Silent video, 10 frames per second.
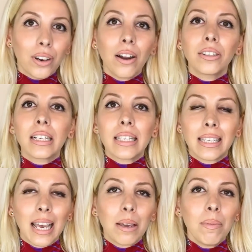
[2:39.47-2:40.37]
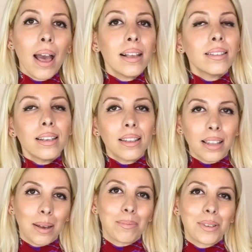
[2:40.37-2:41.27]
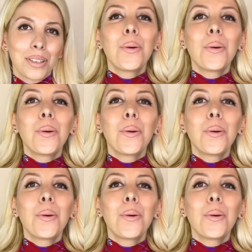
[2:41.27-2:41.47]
are the same as the themes.